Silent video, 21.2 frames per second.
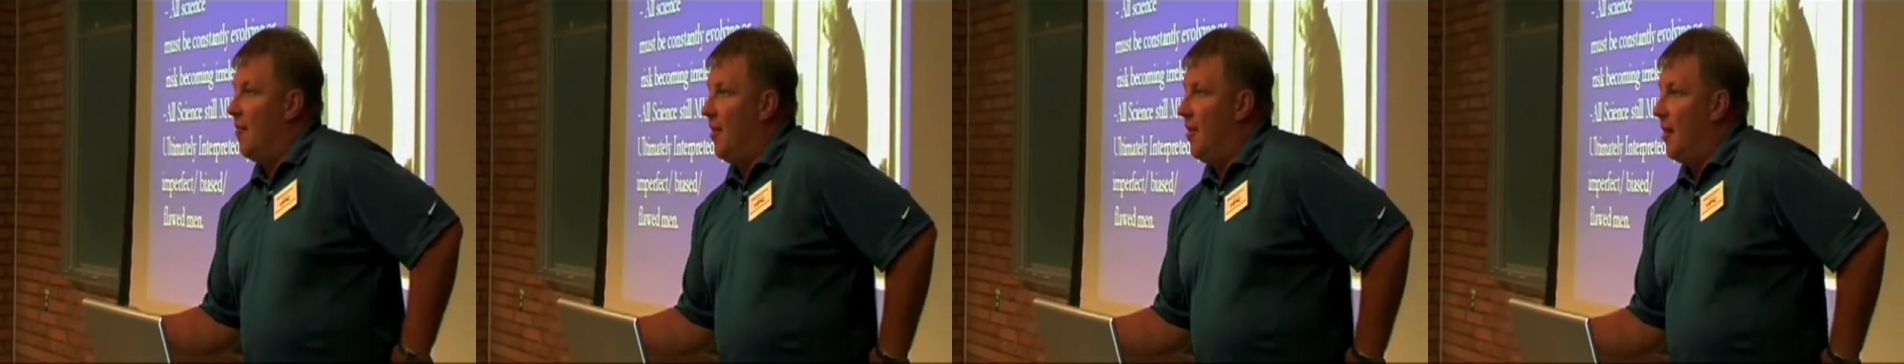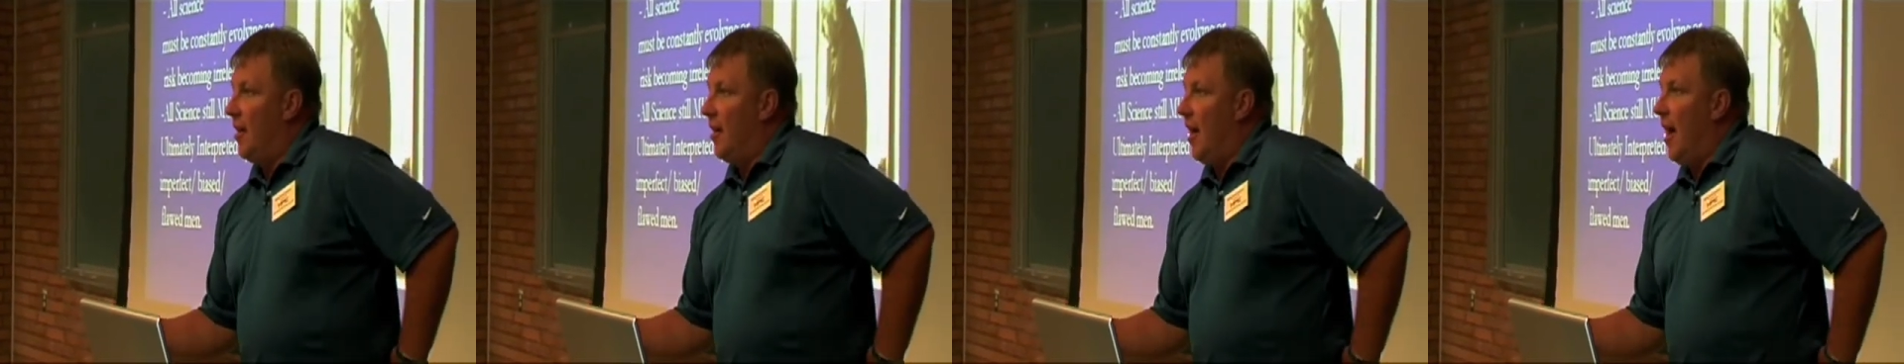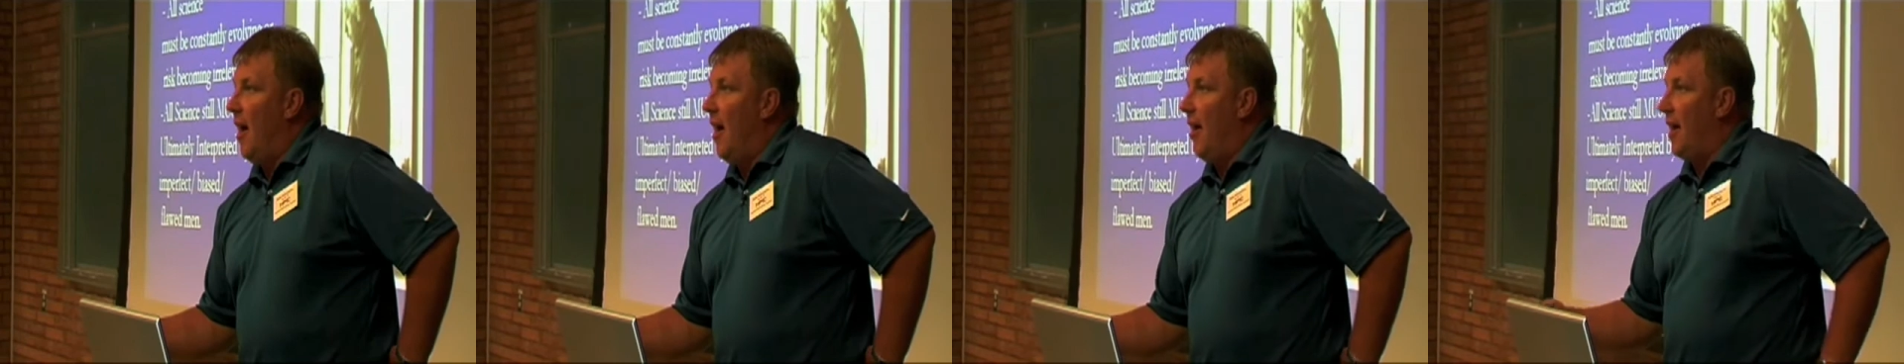thing
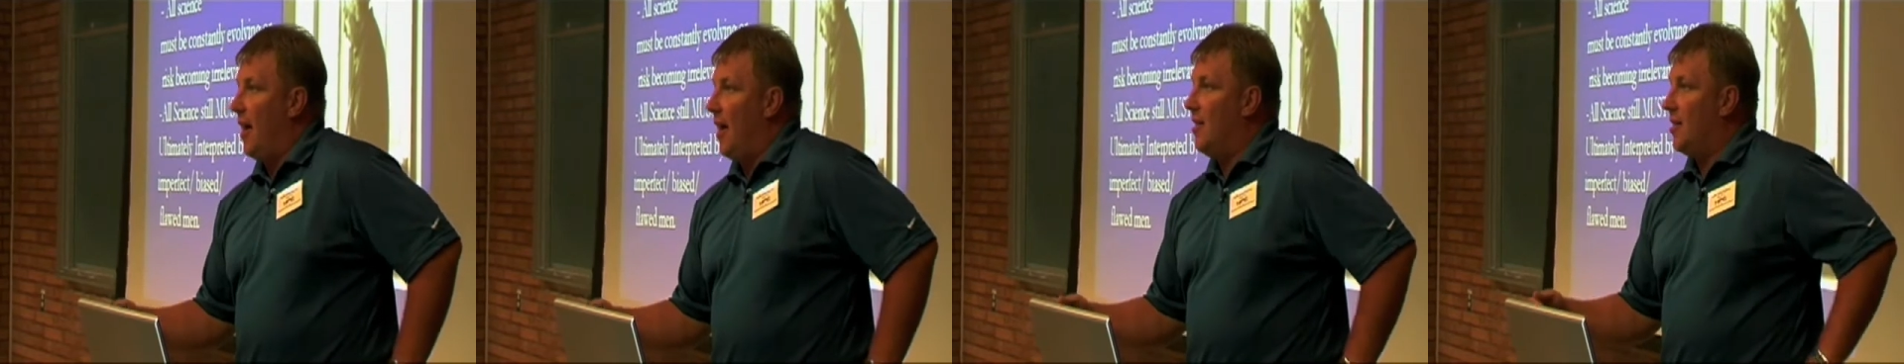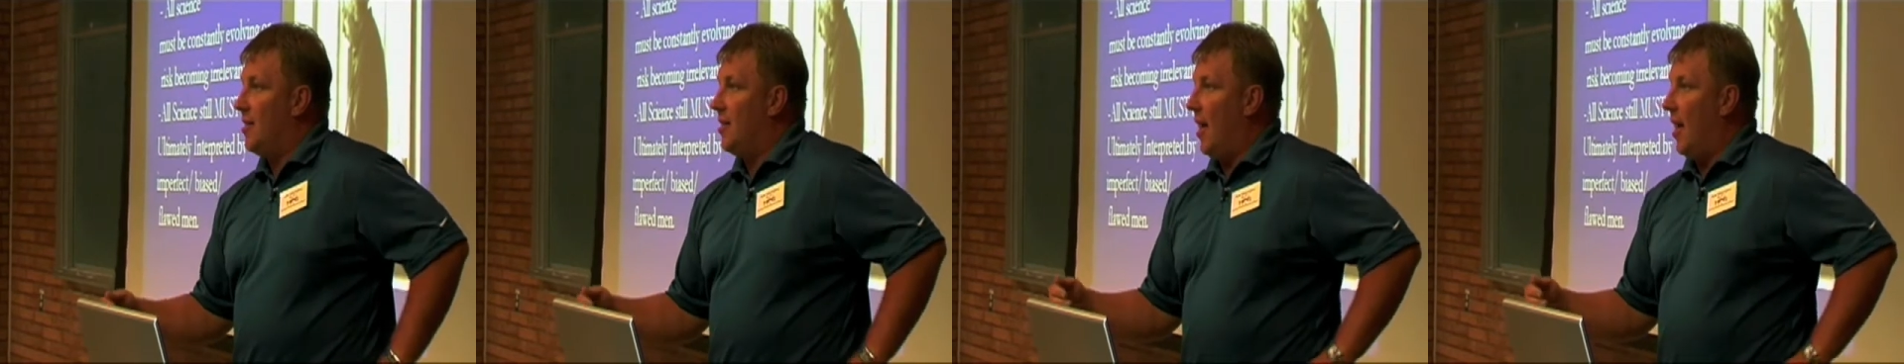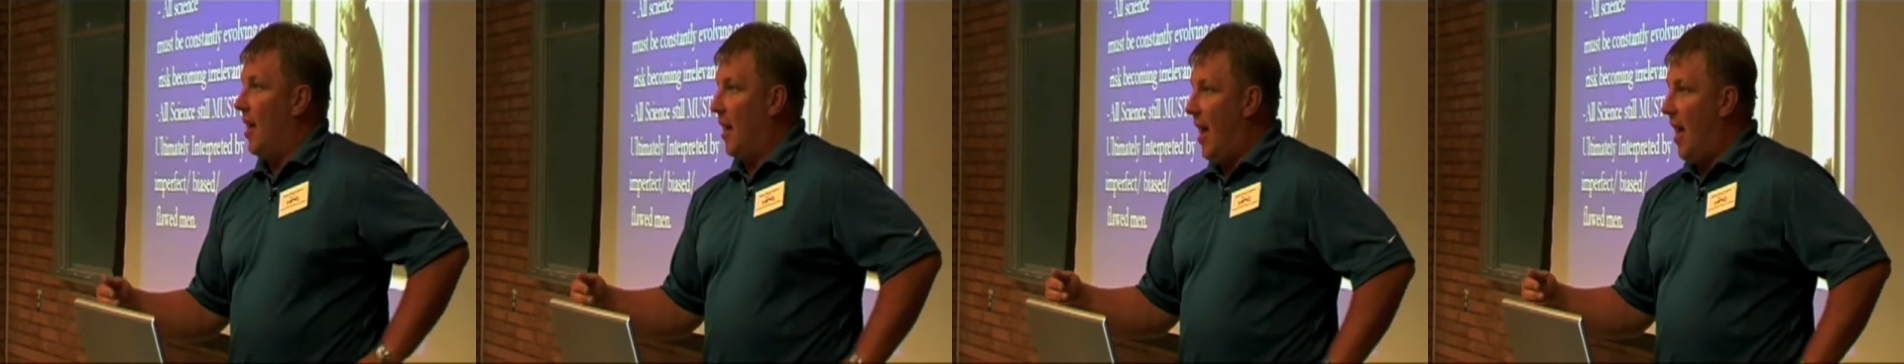figured out, I
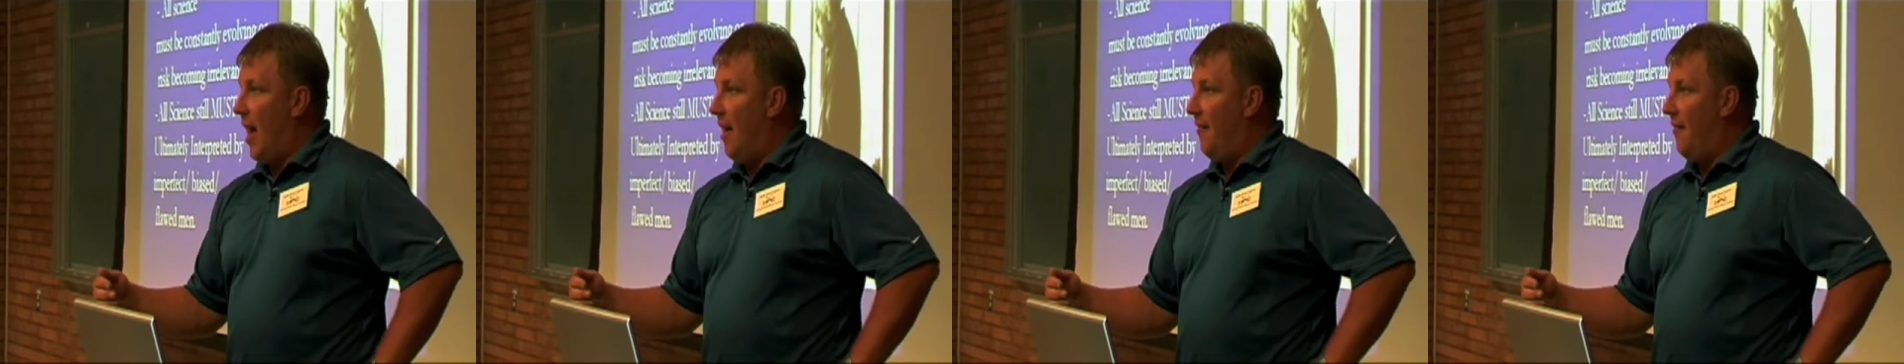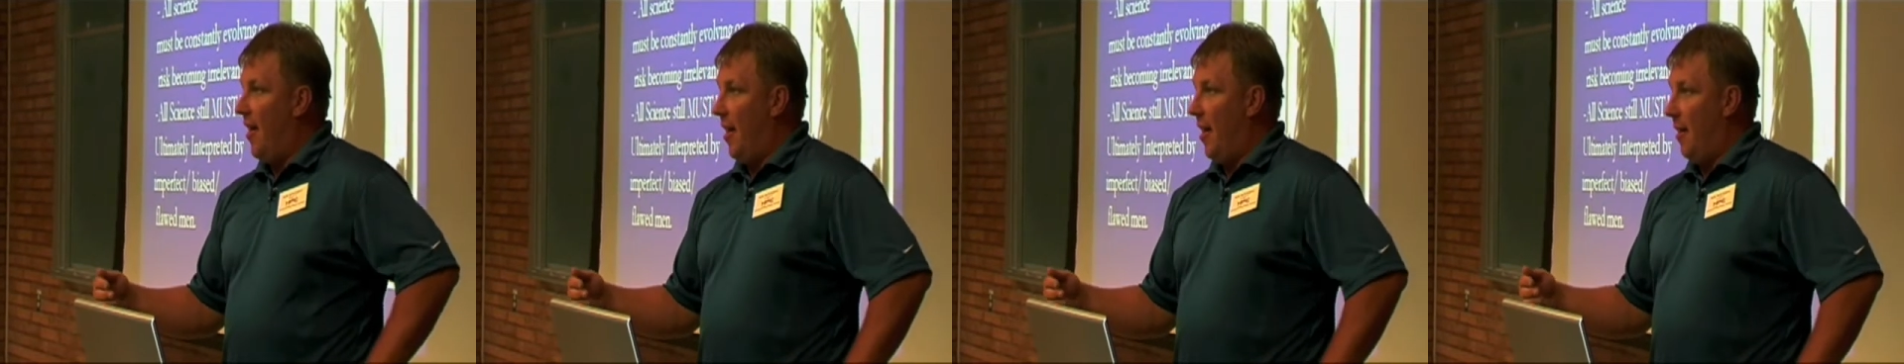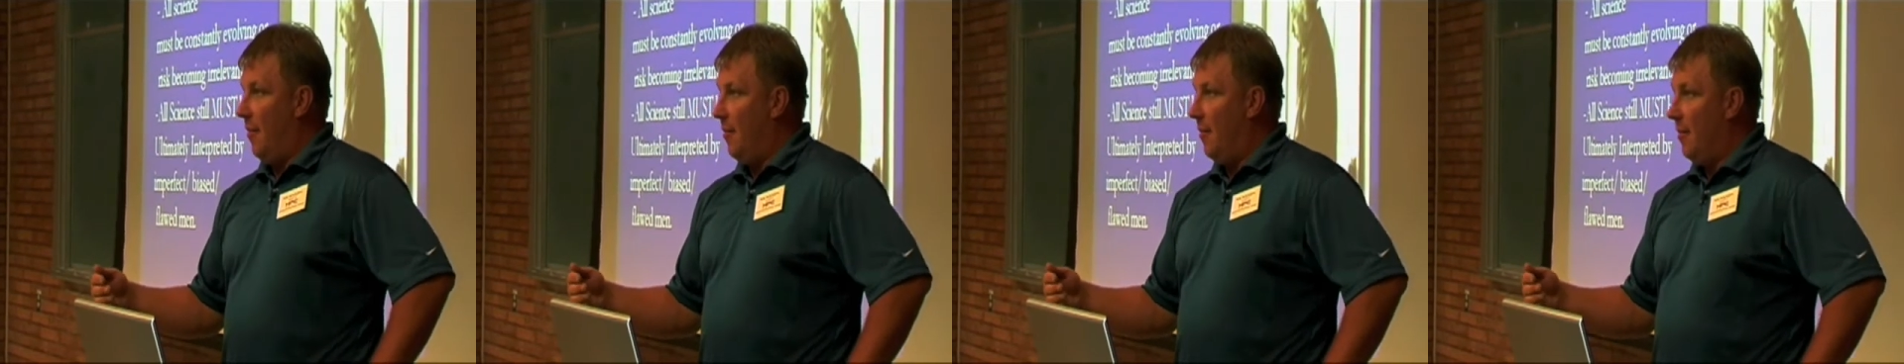just kind of
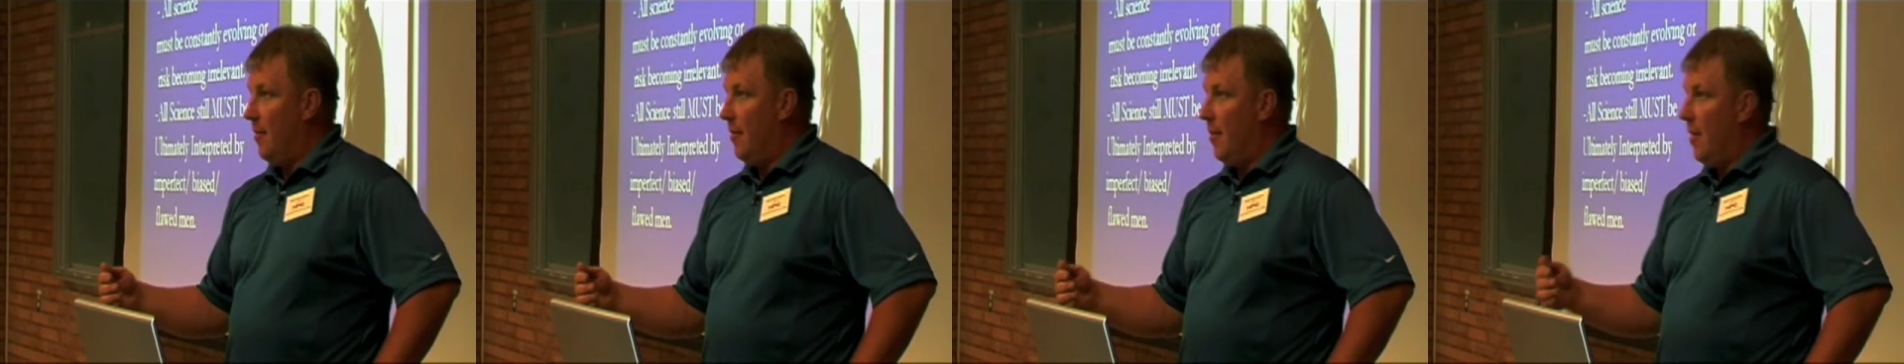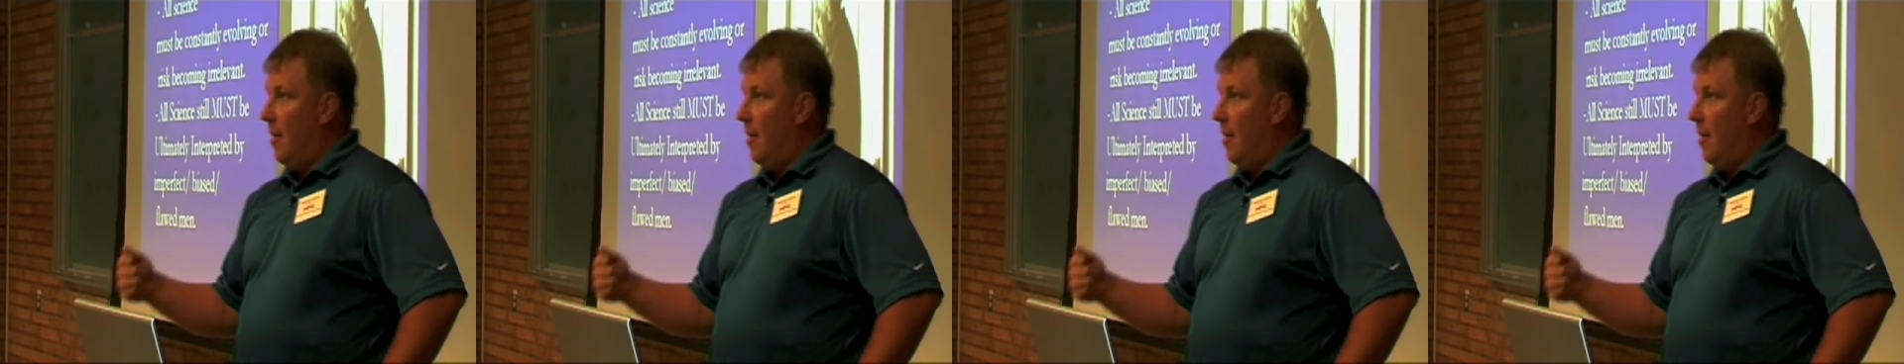laugh at them.